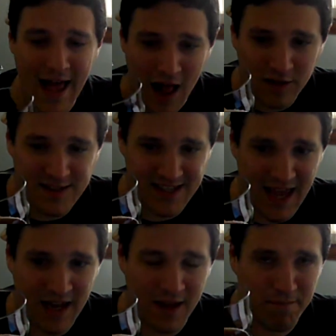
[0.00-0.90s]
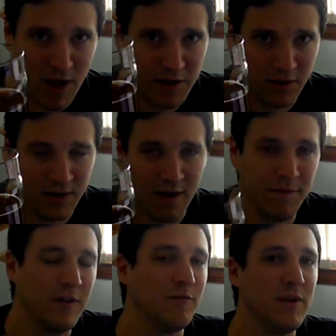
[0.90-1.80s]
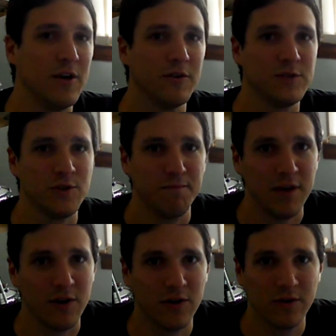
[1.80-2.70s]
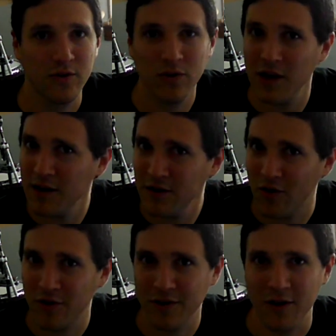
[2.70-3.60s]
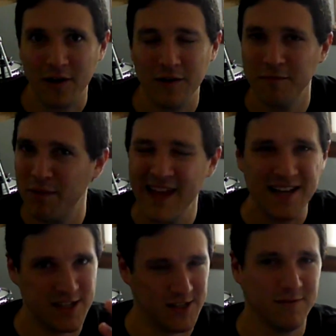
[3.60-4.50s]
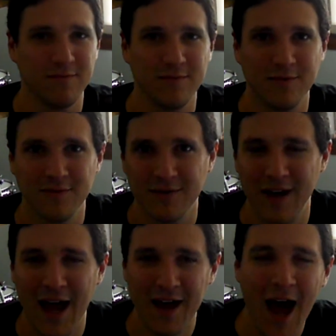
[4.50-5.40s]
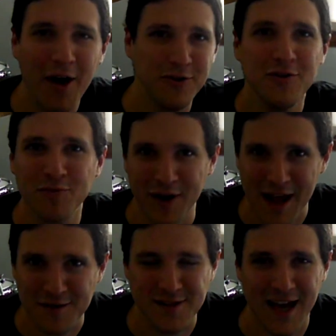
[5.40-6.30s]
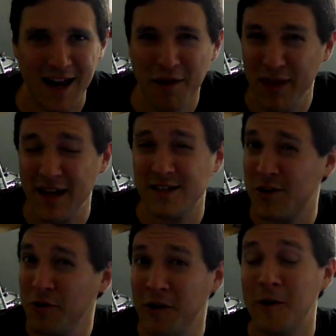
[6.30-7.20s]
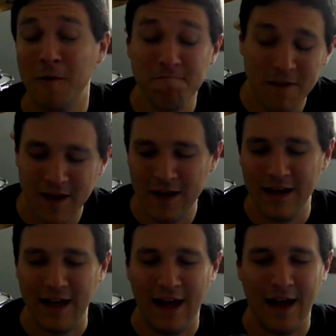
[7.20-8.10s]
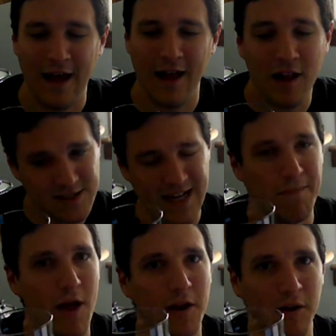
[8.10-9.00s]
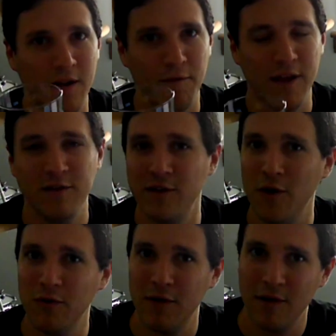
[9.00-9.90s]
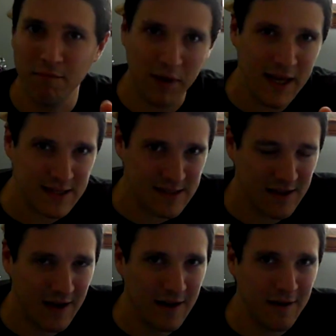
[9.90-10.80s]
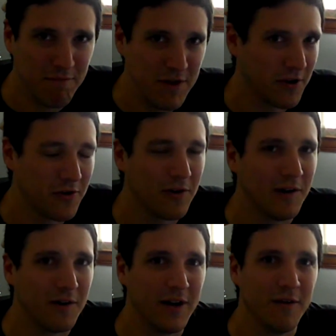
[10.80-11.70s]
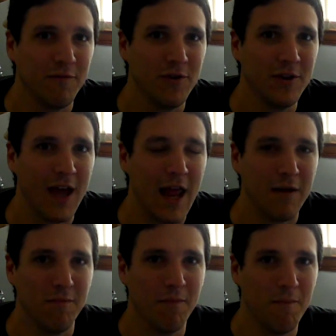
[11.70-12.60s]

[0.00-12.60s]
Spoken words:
I'll send a bottle of this beer to Beer Googler or Googler, please. How do you pronounce that? I think it's Googler. I'll send a bottle of this, so please, Beer Googler, if you can